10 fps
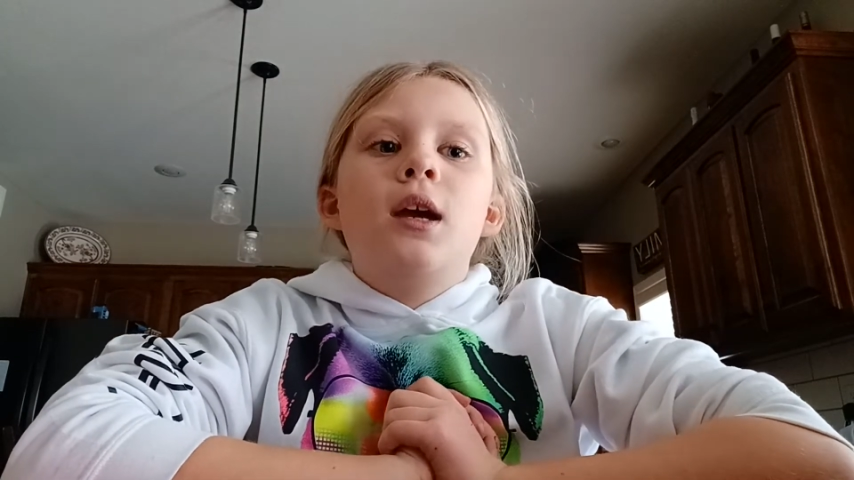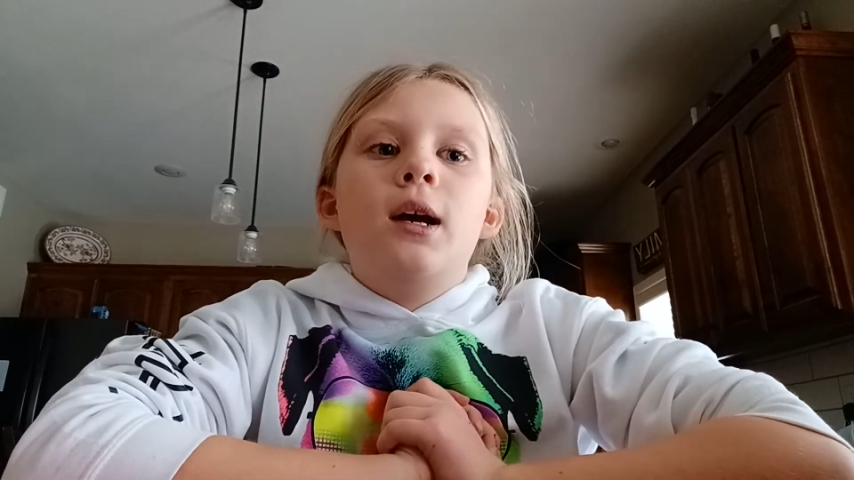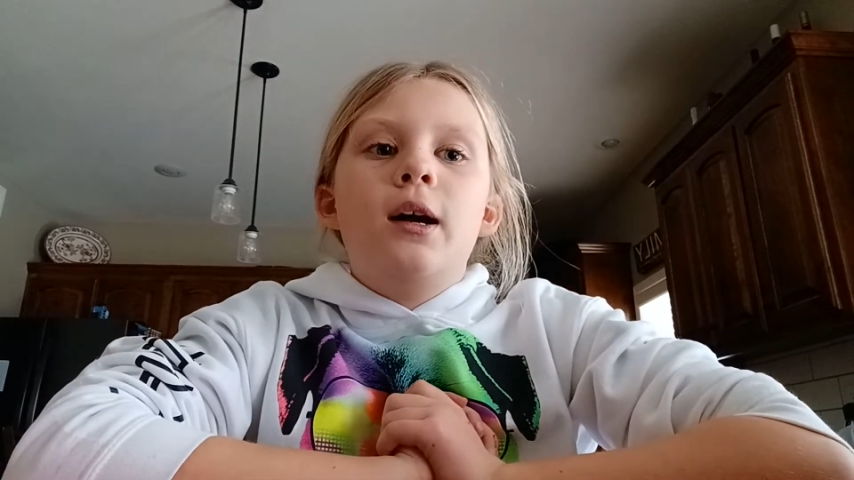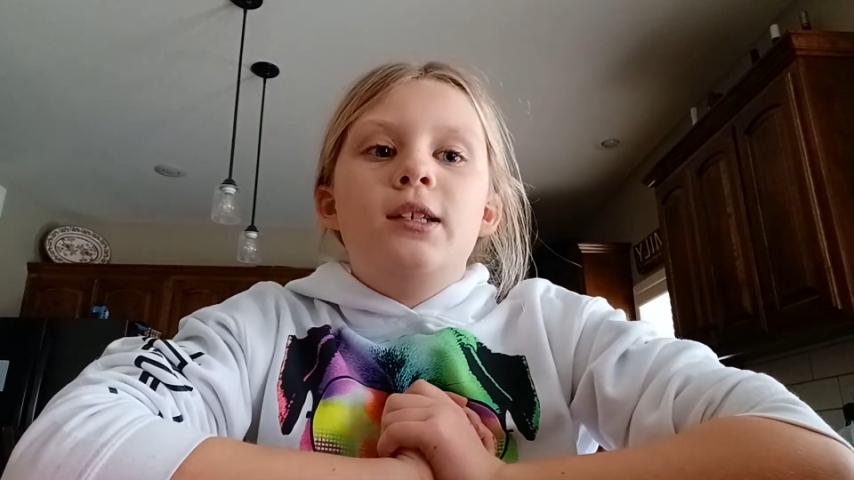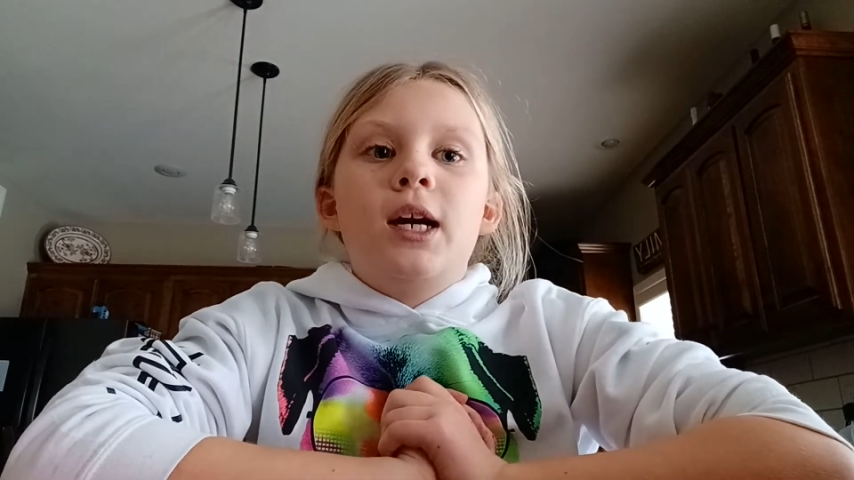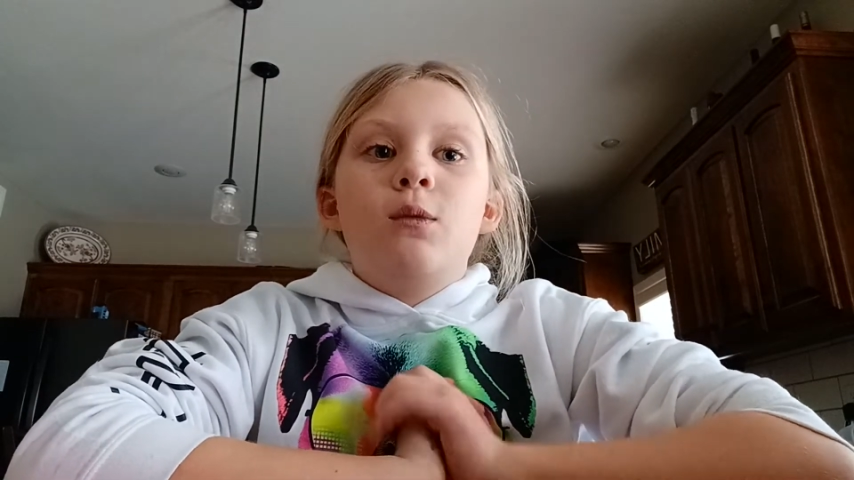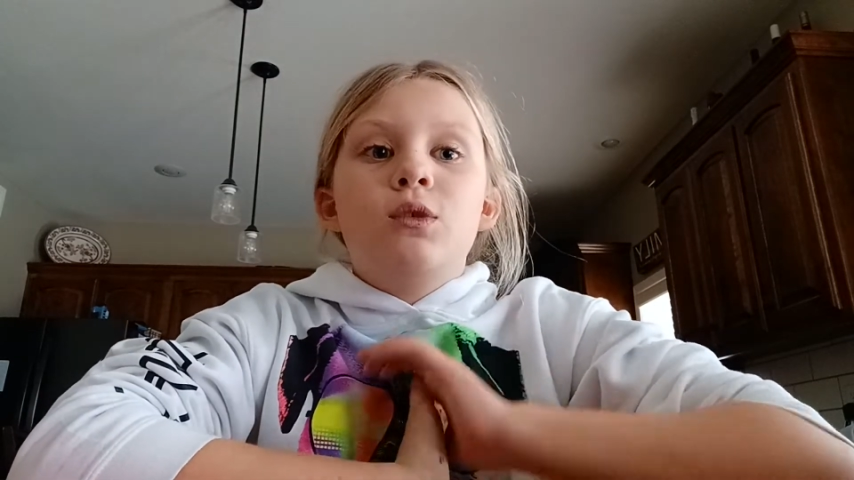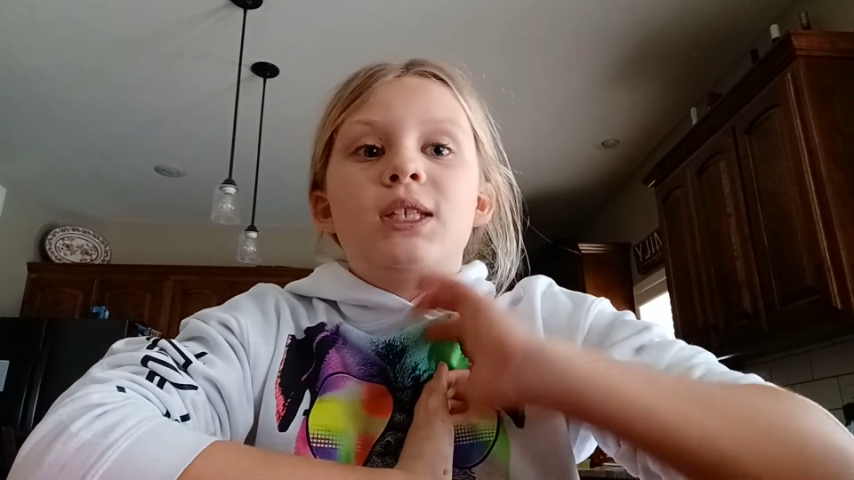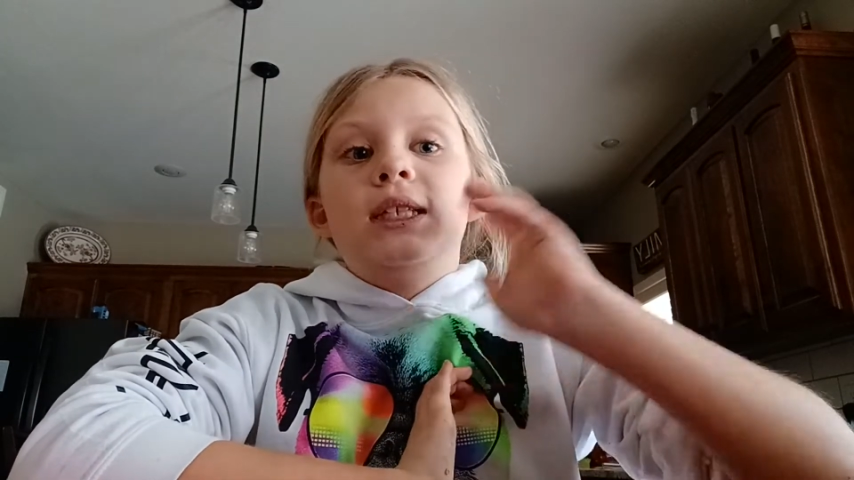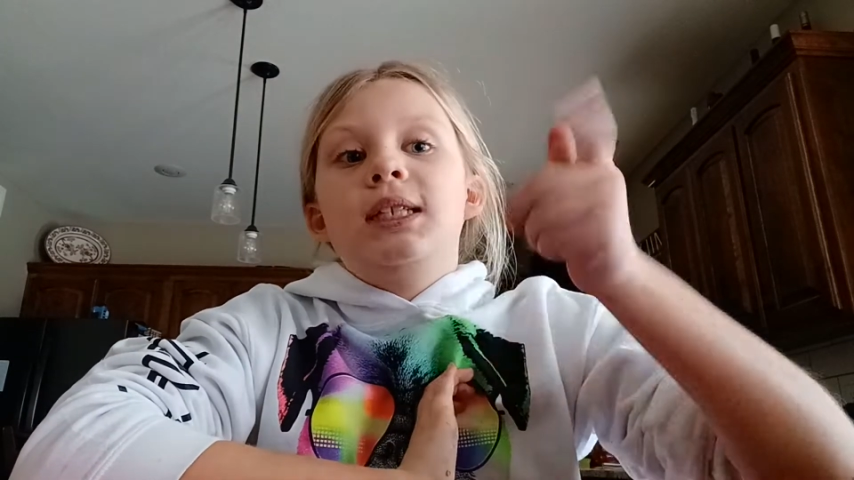And I
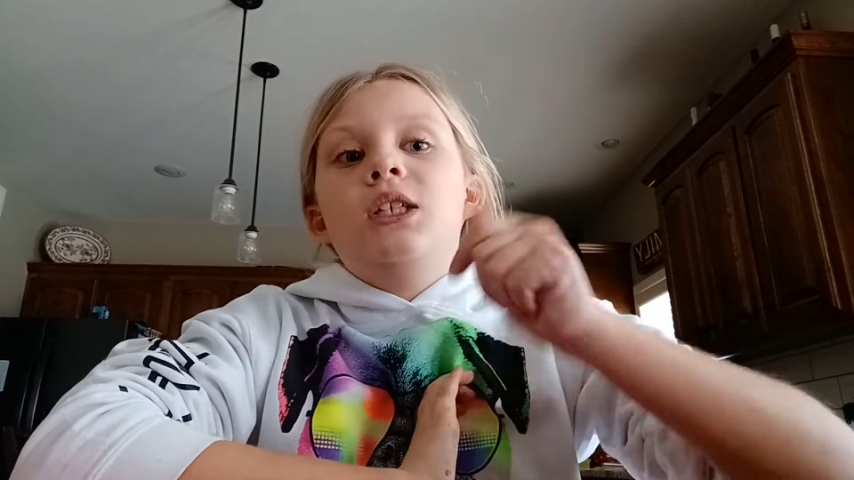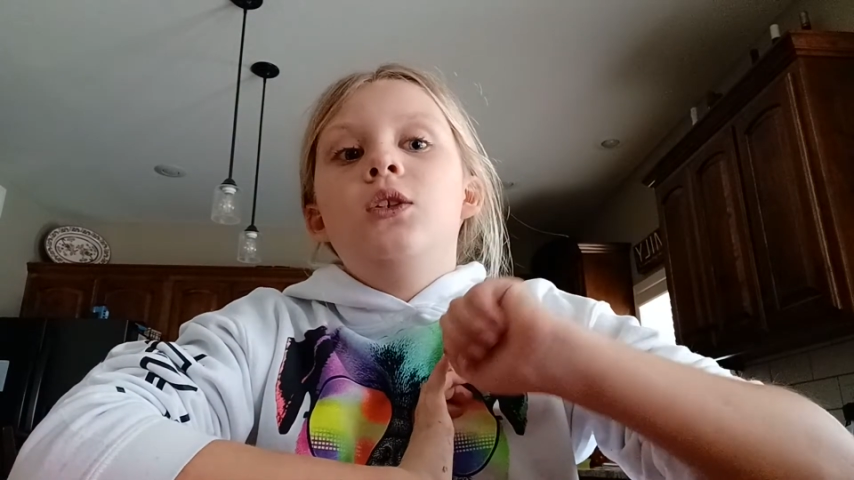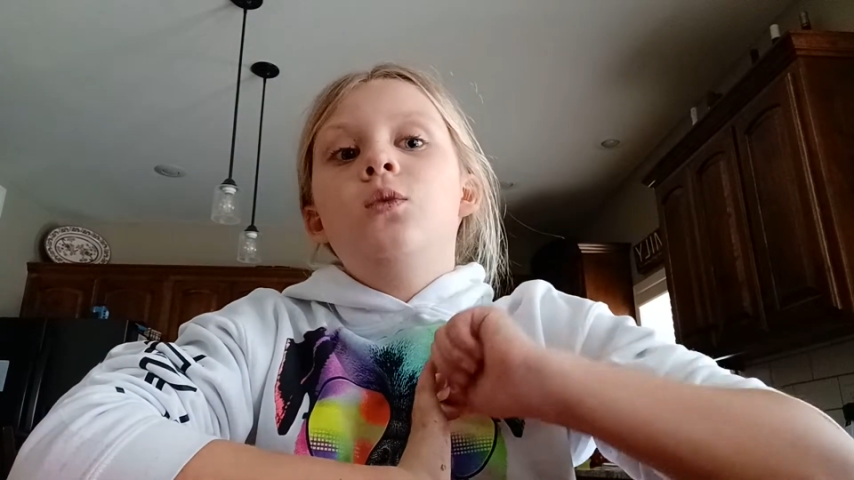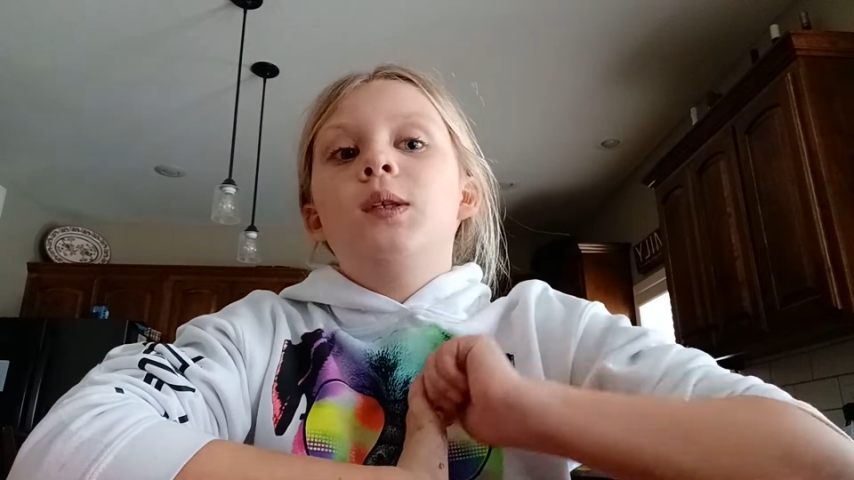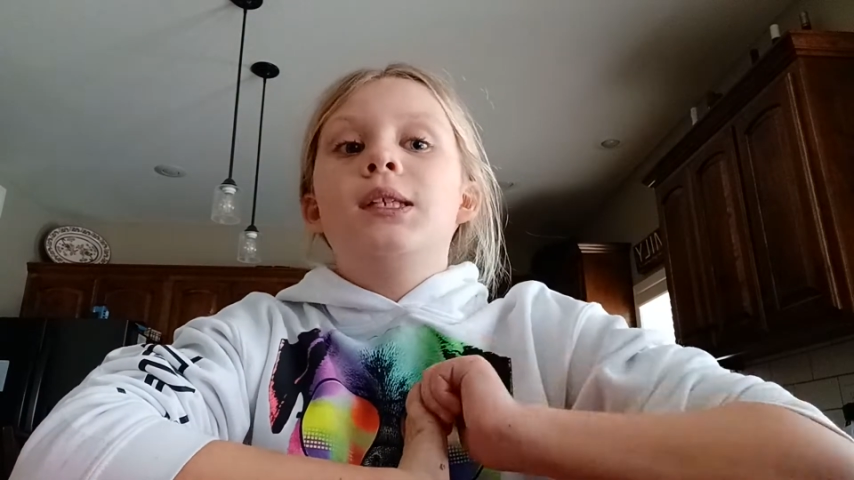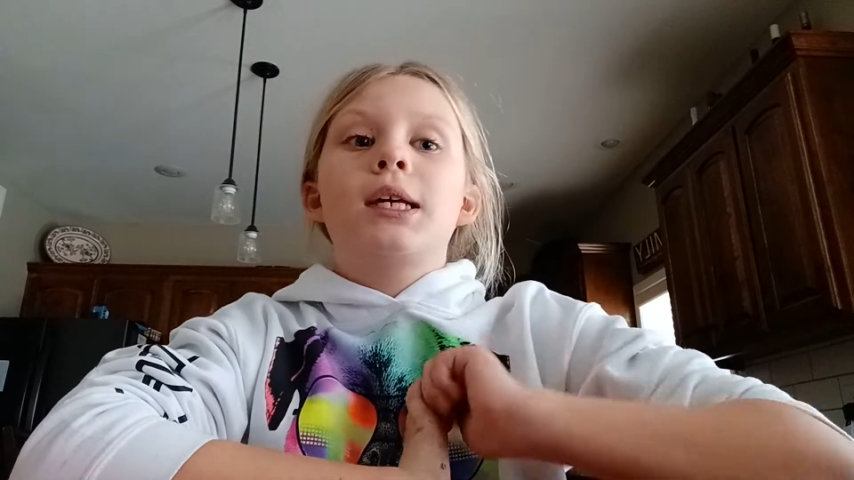will see you once